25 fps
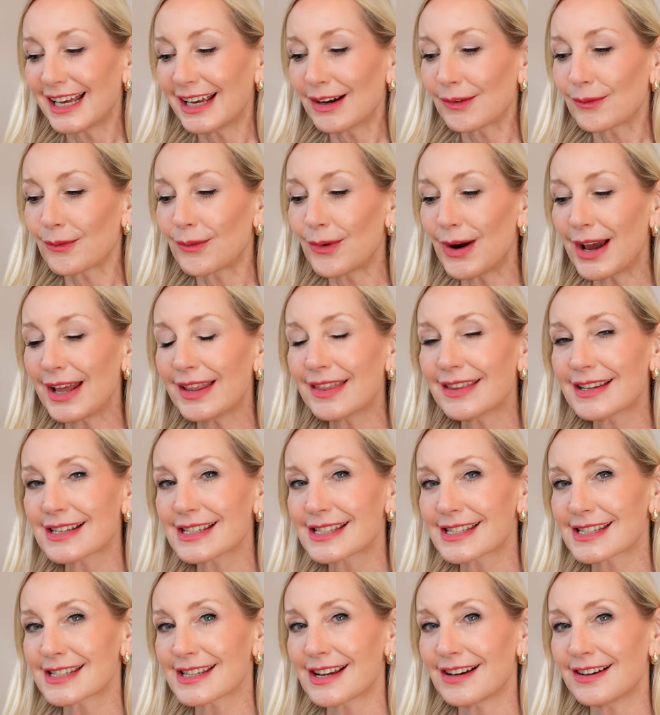when the
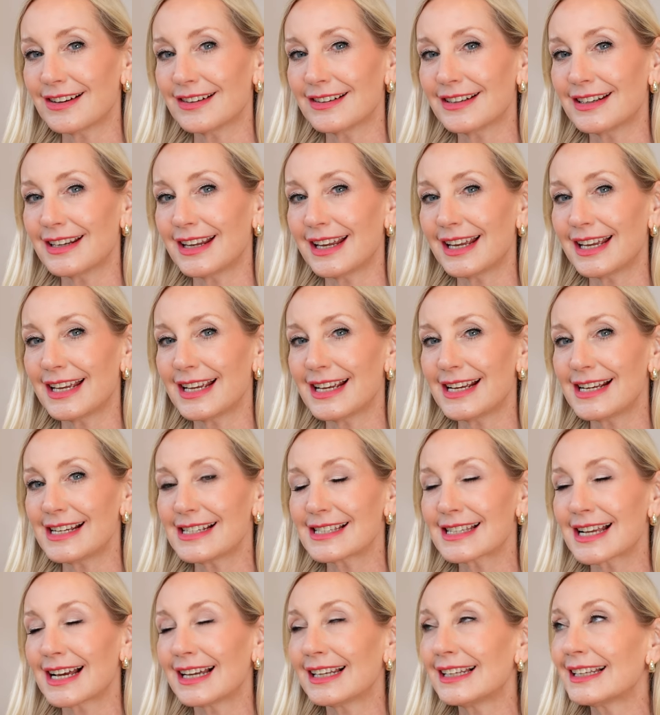sun
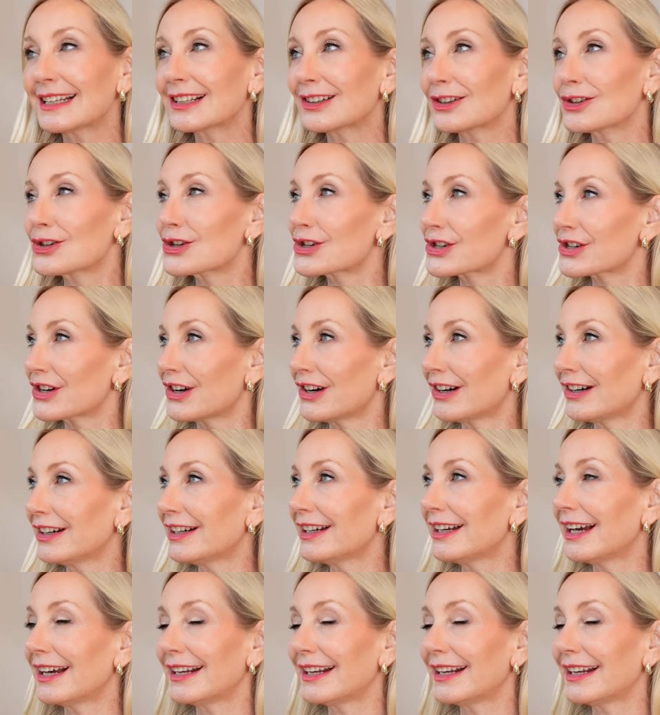is a little shy,